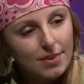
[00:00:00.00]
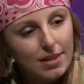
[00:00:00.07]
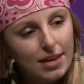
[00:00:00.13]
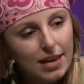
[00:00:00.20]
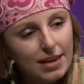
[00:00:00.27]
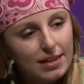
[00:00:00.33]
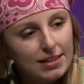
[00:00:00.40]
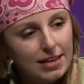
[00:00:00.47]

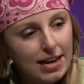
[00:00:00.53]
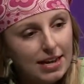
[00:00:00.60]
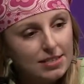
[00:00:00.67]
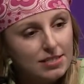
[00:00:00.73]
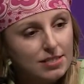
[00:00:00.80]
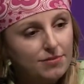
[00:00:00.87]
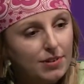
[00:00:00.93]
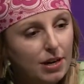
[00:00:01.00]
and
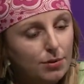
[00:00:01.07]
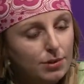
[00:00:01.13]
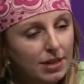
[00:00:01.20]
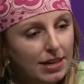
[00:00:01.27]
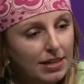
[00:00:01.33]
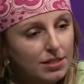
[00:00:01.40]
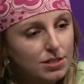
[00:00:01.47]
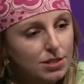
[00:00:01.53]
asked if I would
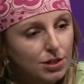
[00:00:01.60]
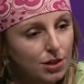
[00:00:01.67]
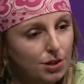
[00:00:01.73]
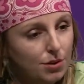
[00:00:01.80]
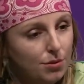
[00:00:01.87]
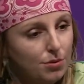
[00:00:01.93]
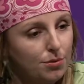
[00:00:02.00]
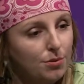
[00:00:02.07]
like to
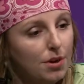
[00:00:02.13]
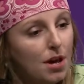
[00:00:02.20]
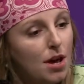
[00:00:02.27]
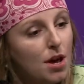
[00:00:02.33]
go